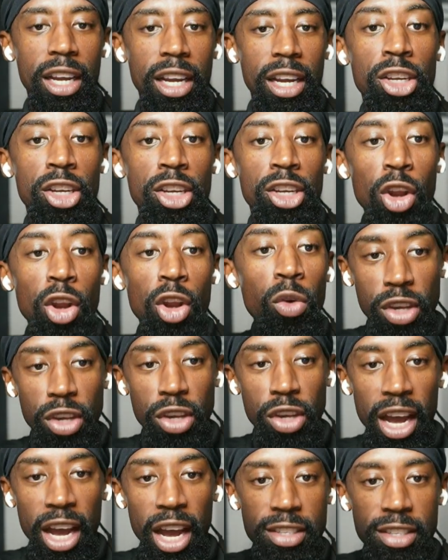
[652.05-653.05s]
and those
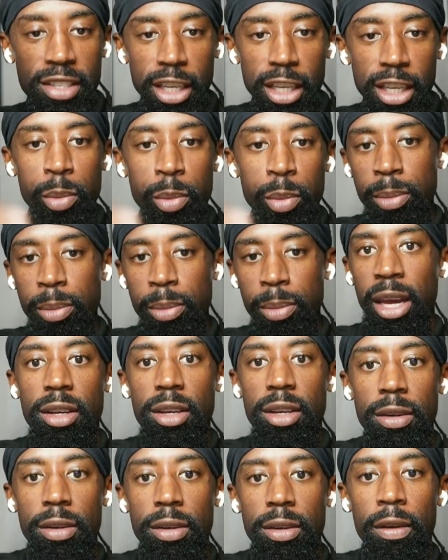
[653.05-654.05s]
guys need to be banned.
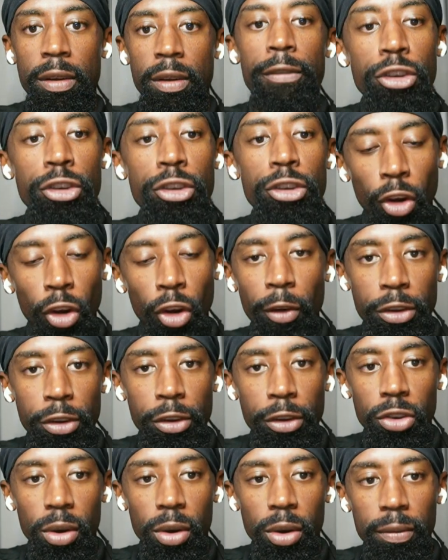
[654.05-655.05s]
For sure, for
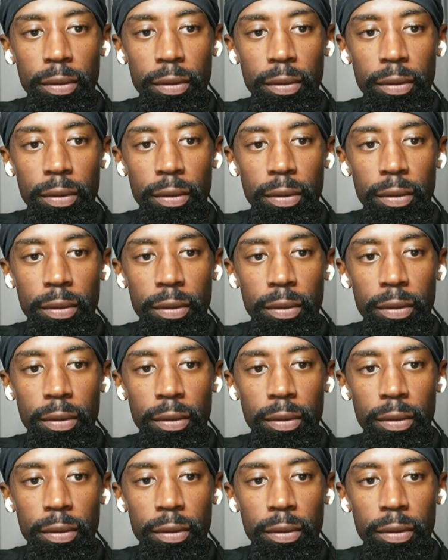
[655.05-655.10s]
sure.